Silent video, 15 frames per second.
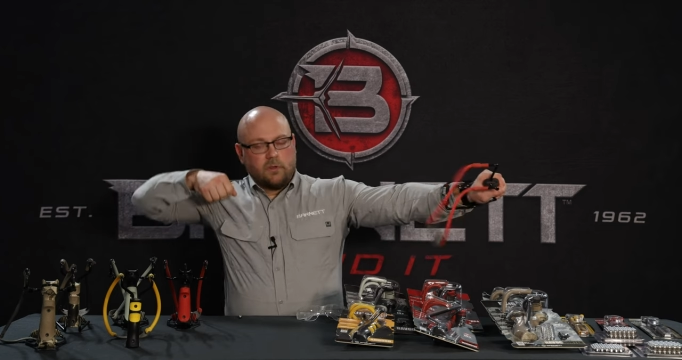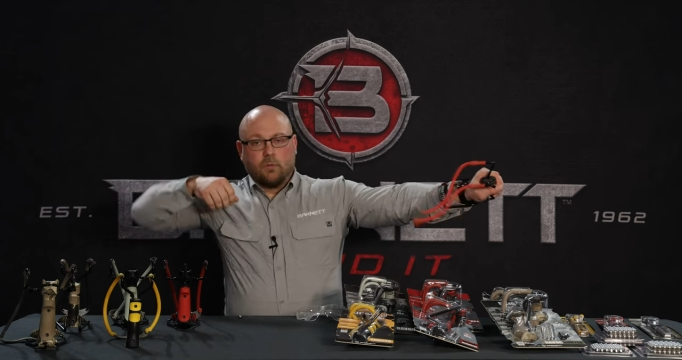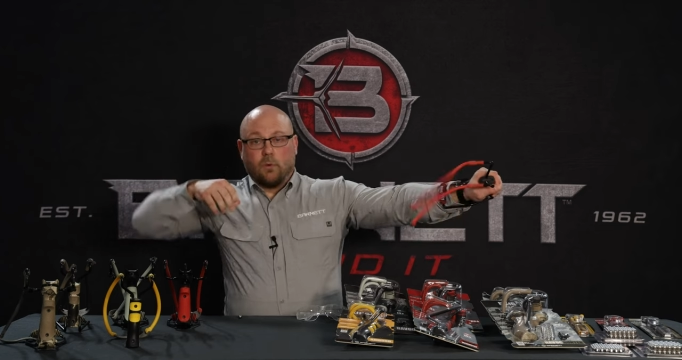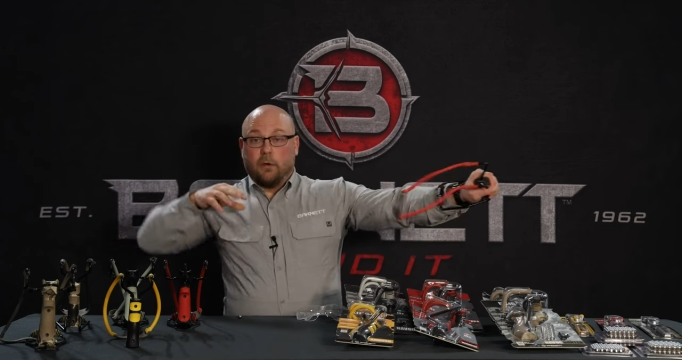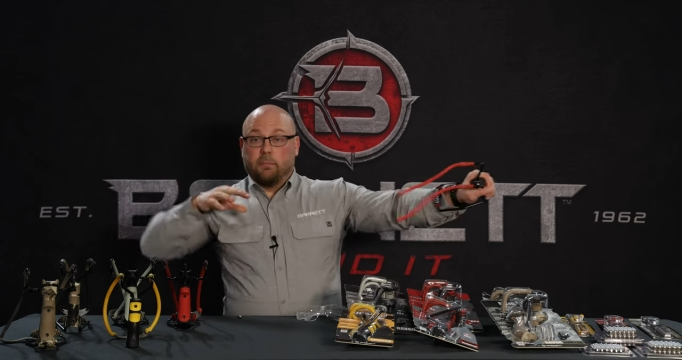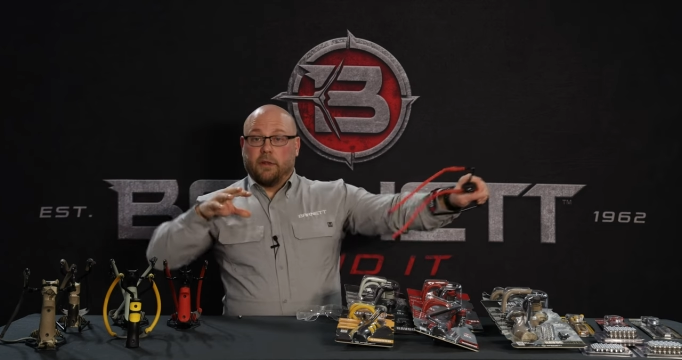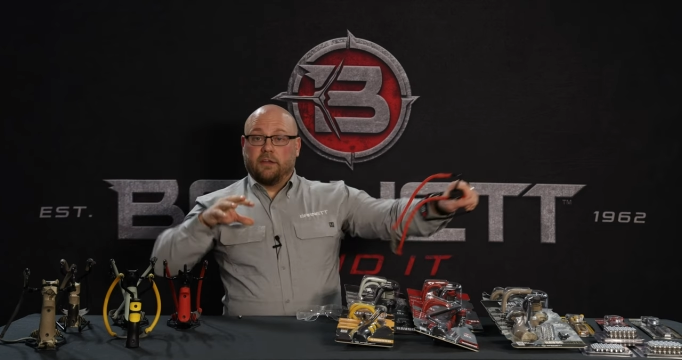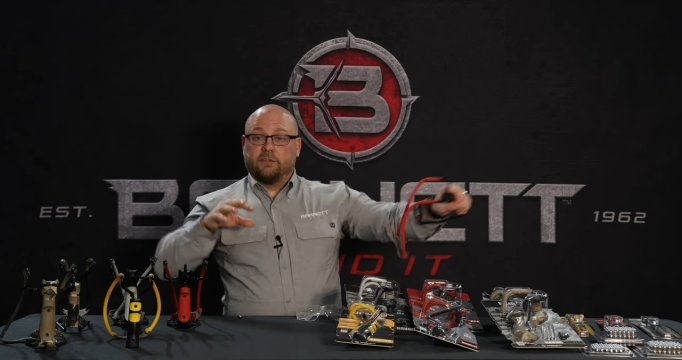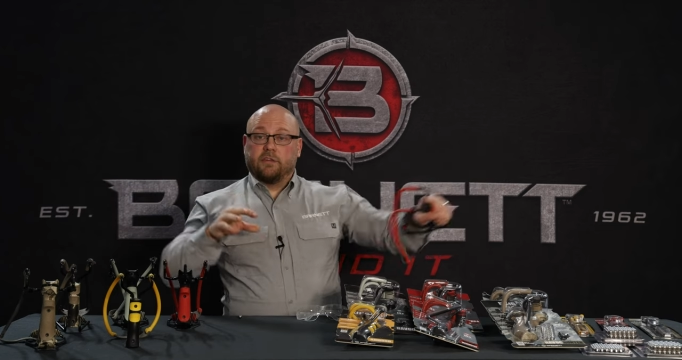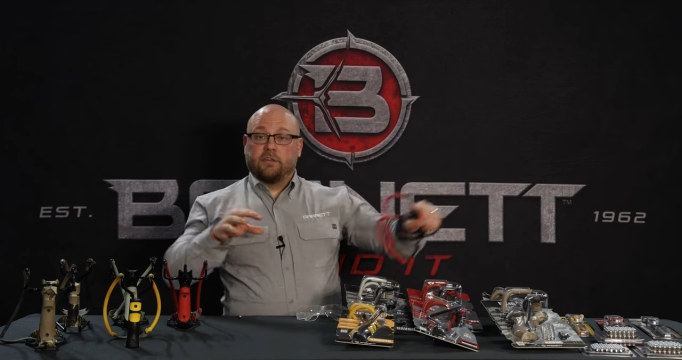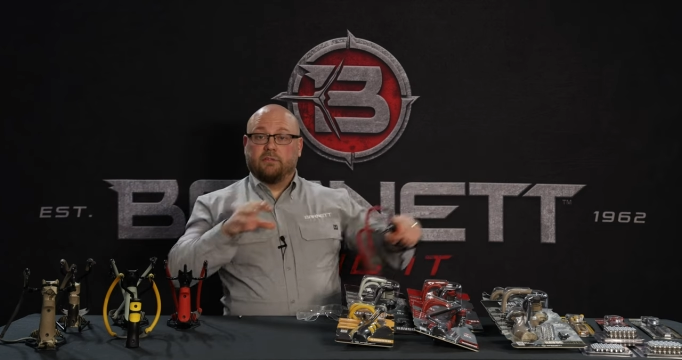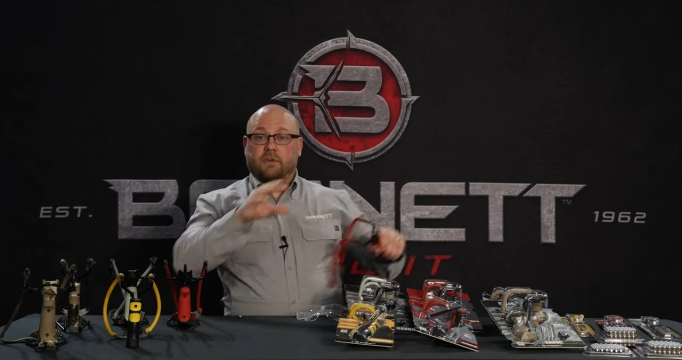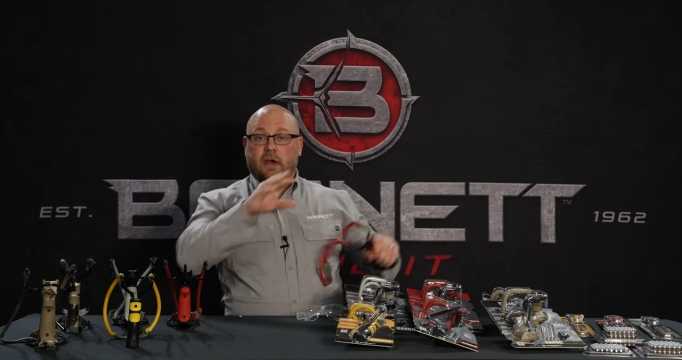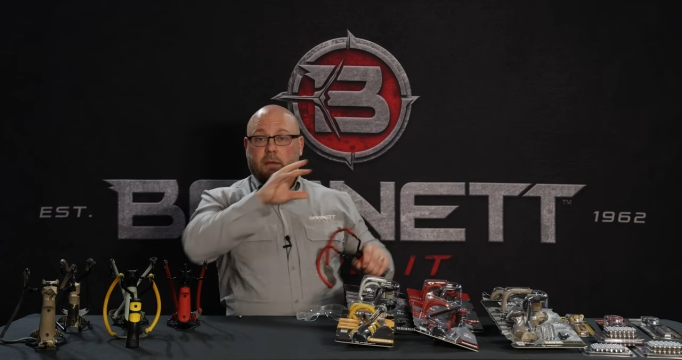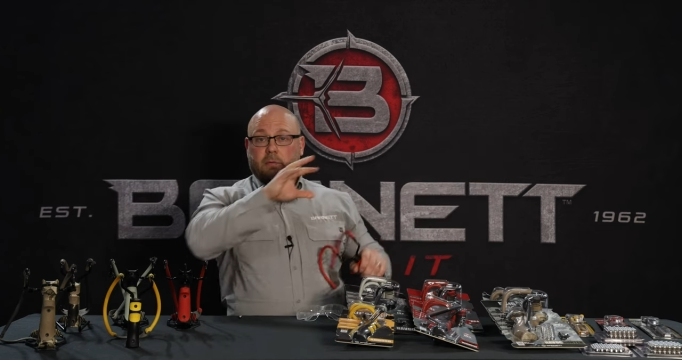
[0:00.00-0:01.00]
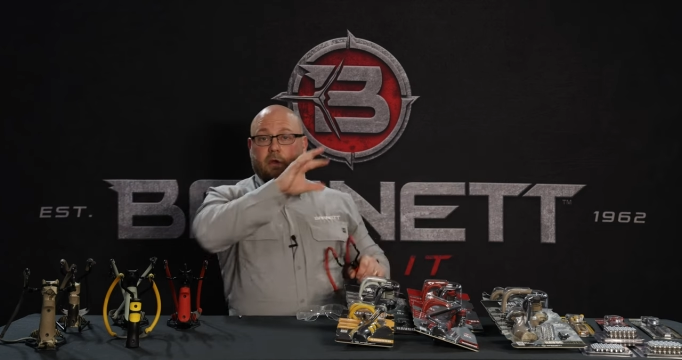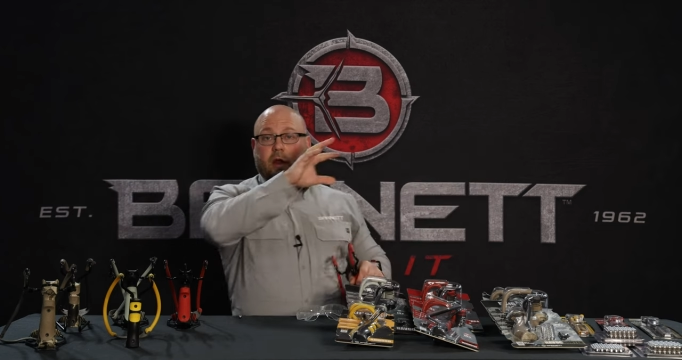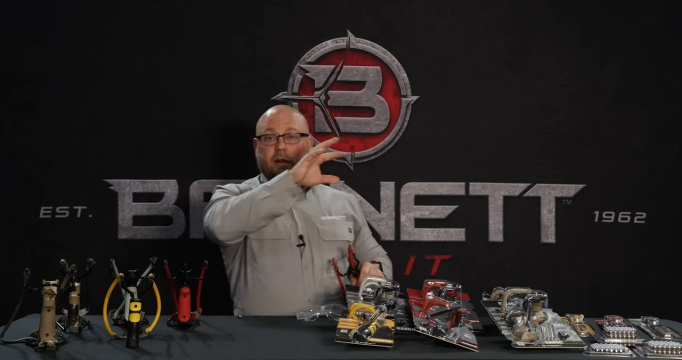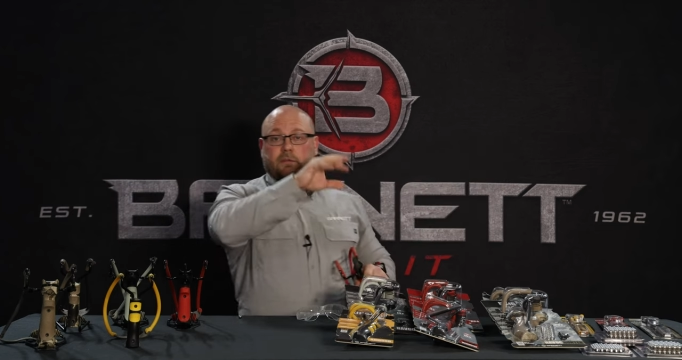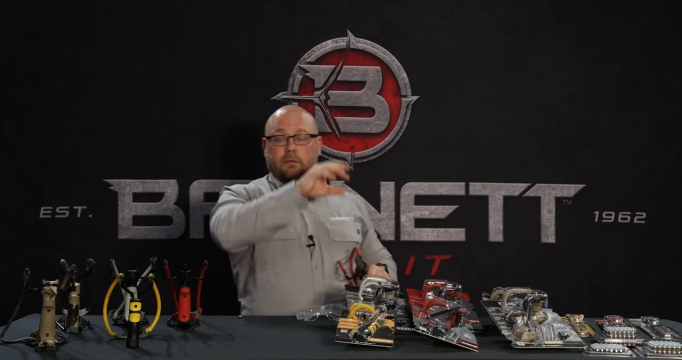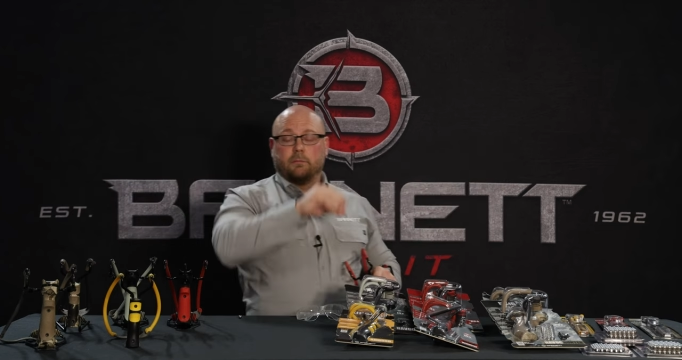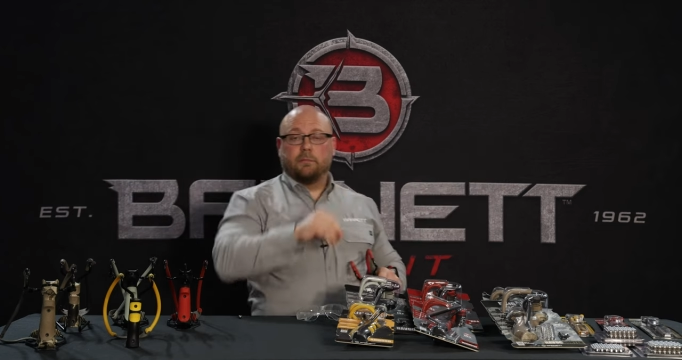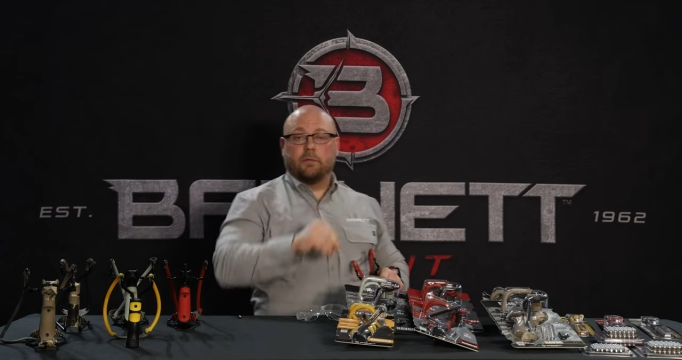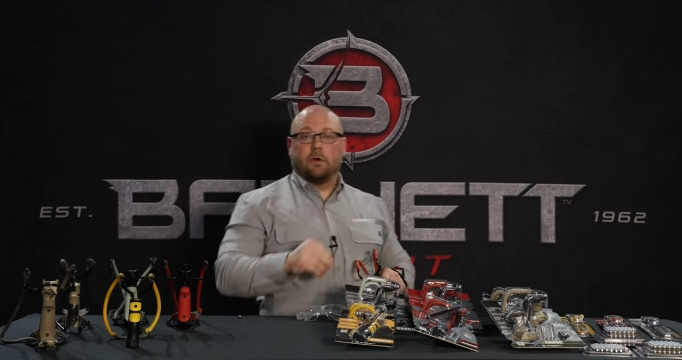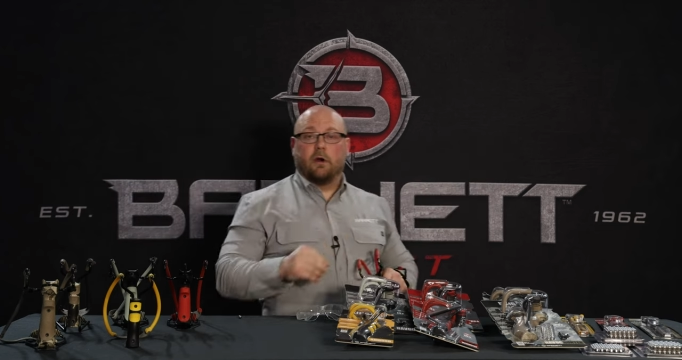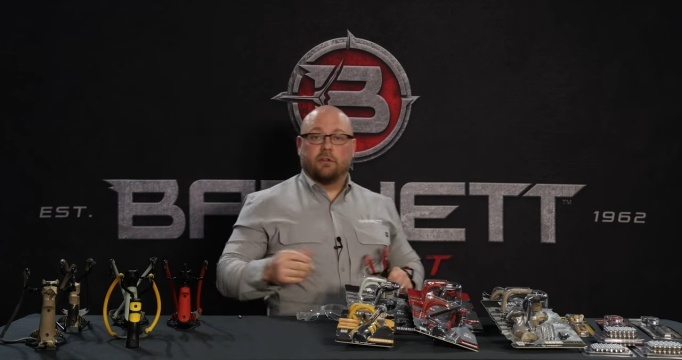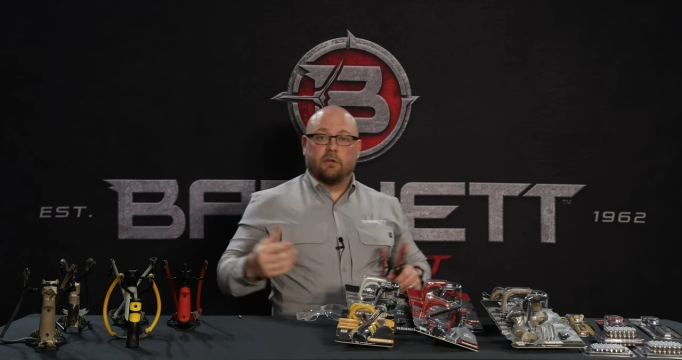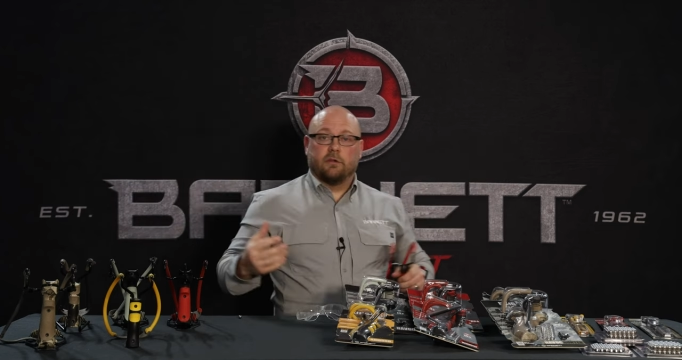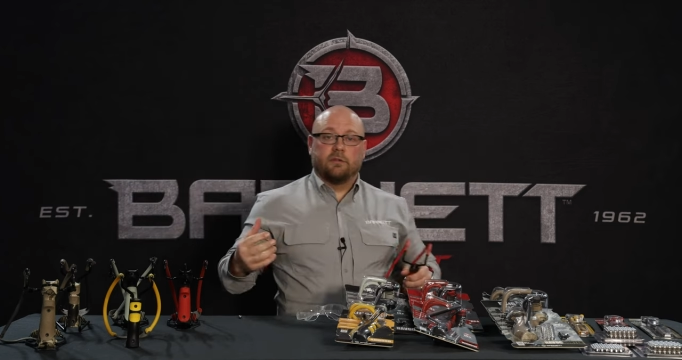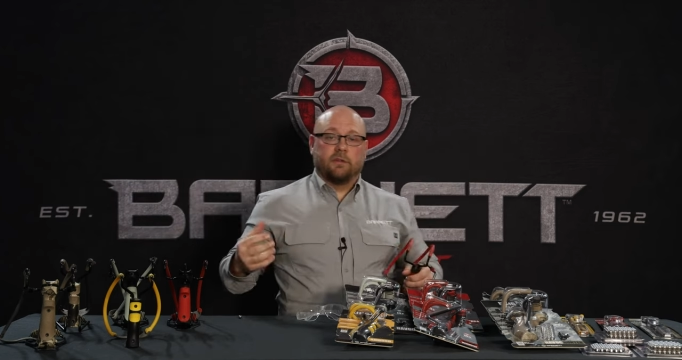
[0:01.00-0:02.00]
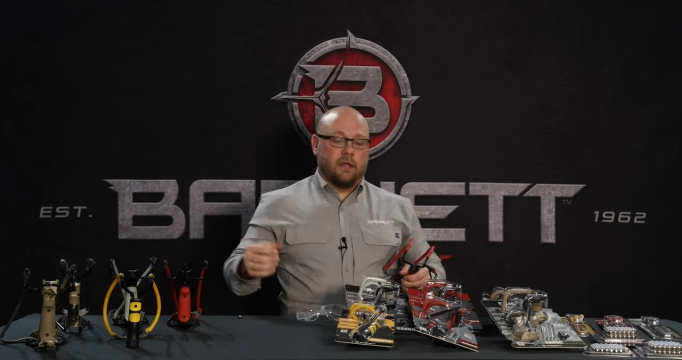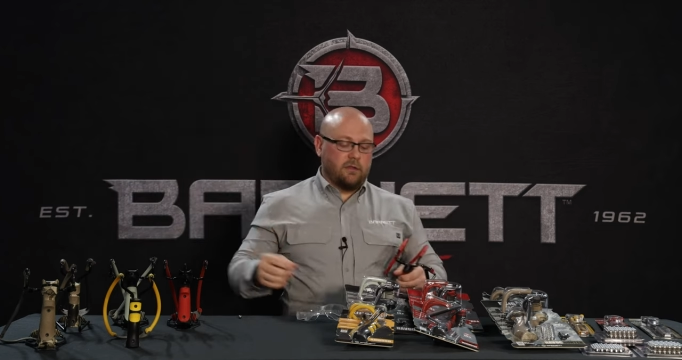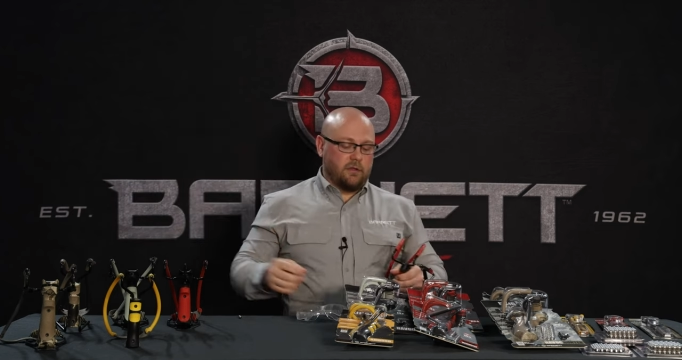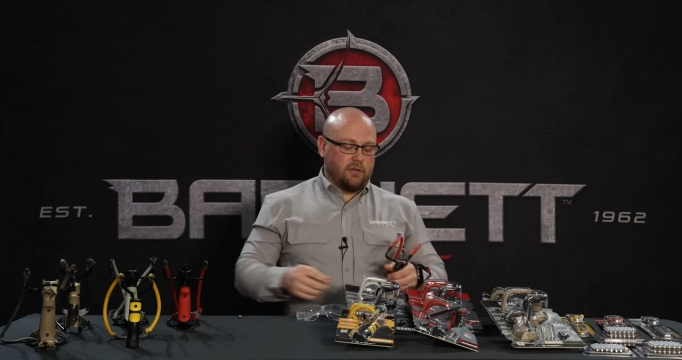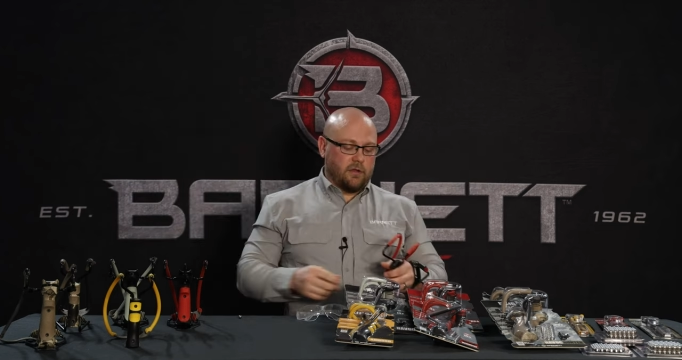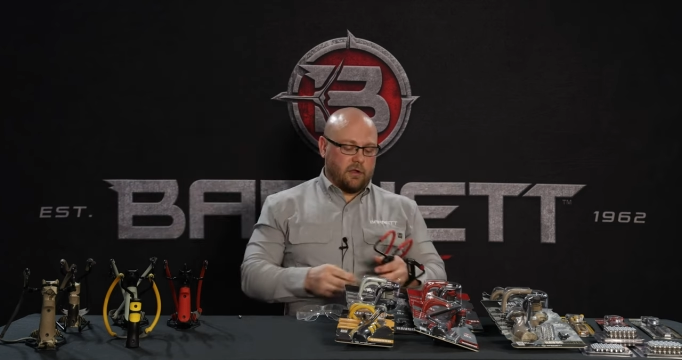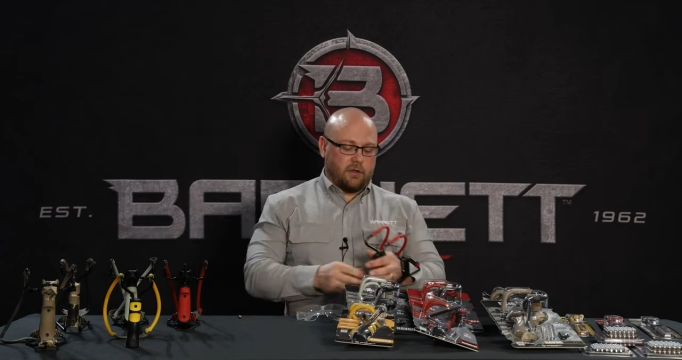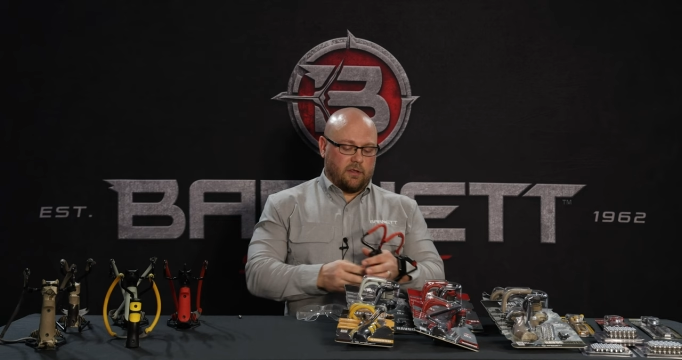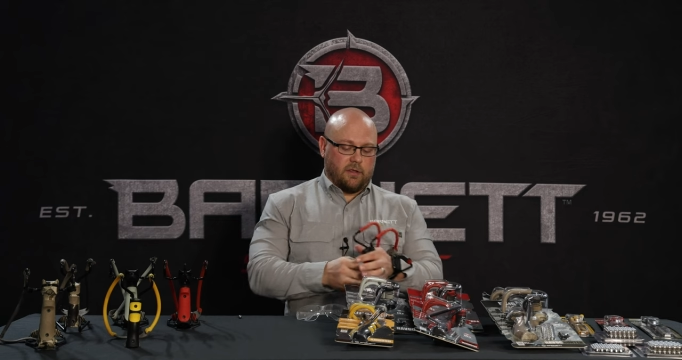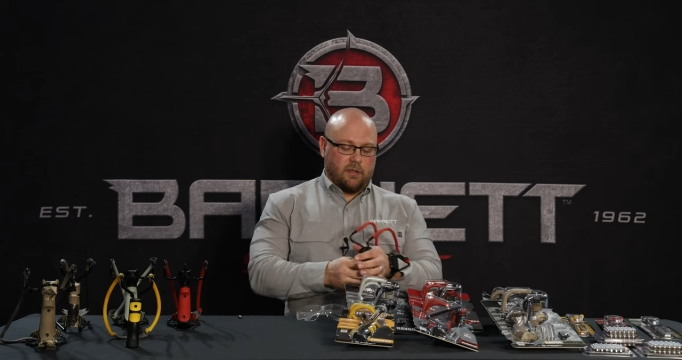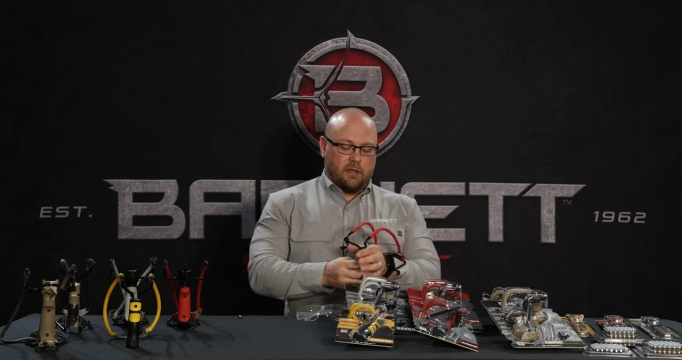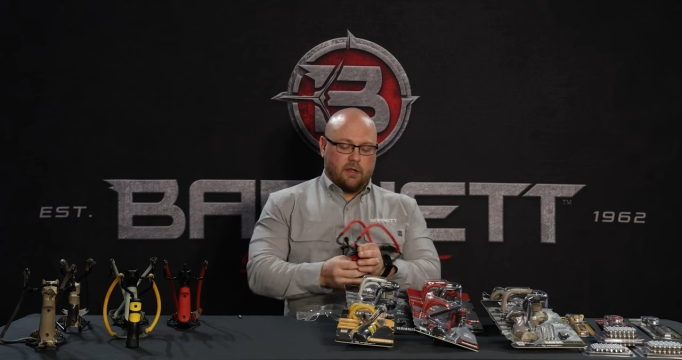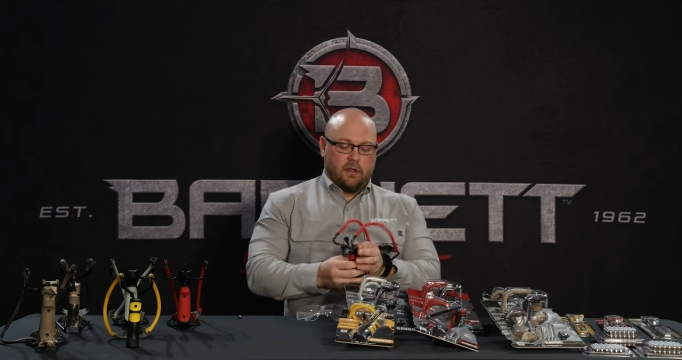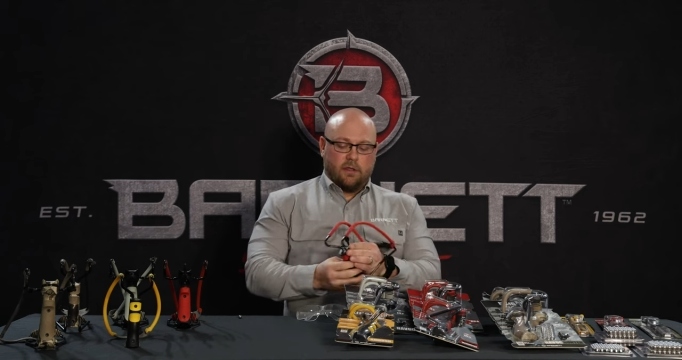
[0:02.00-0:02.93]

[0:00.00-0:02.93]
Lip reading: while placing the fiber optic on your intended target.